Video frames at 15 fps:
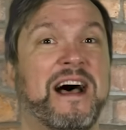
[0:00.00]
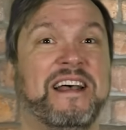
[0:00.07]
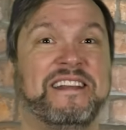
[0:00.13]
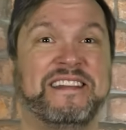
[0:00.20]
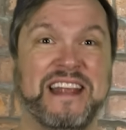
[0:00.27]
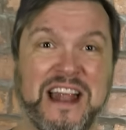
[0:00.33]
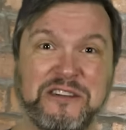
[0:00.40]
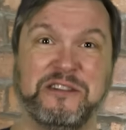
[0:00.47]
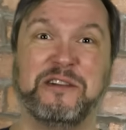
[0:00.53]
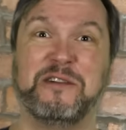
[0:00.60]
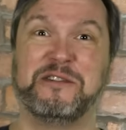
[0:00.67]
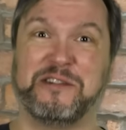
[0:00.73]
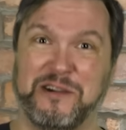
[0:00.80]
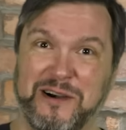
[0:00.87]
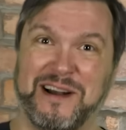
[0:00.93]
essential
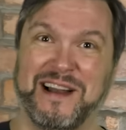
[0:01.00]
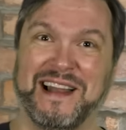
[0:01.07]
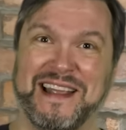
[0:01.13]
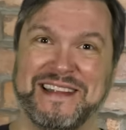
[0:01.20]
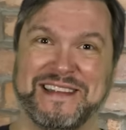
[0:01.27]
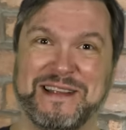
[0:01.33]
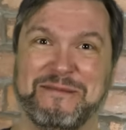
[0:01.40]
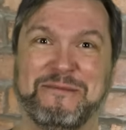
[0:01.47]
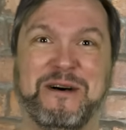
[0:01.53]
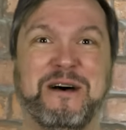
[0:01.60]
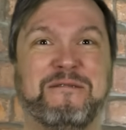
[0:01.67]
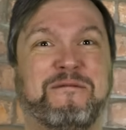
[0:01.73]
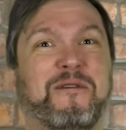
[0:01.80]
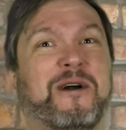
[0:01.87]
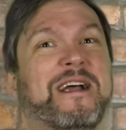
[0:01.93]
journalism
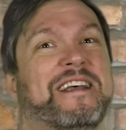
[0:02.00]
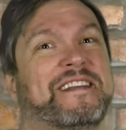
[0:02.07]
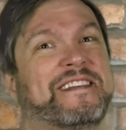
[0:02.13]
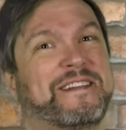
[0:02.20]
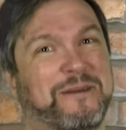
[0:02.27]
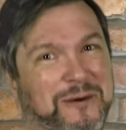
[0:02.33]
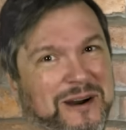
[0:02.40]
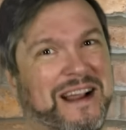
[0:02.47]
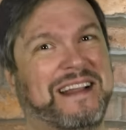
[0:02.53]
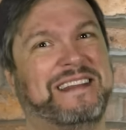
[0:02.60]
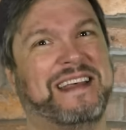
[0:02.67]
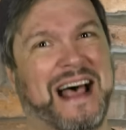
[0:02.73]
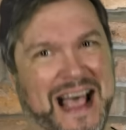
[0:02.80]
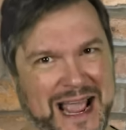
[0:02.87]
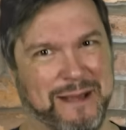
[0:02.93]
for historic
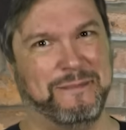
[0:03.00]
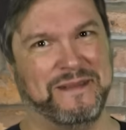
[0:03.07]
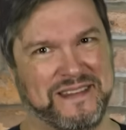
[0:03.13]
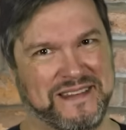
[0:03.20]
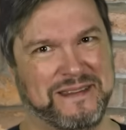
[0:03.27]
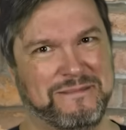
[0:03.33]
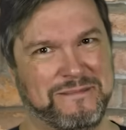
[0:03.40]
times.